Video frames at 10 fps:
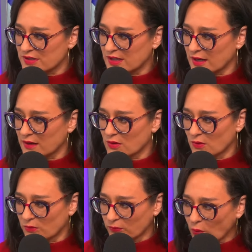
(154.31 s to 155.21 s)
seeing
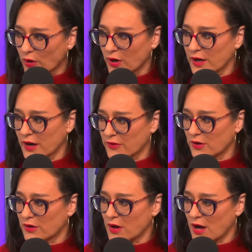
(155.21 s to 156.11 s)
Ford and
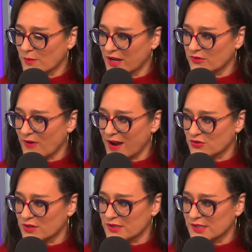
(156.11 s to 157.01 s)
other auto
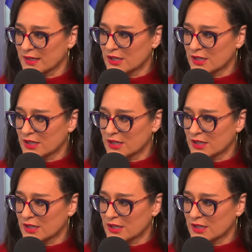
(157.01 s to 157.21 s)
manufacturers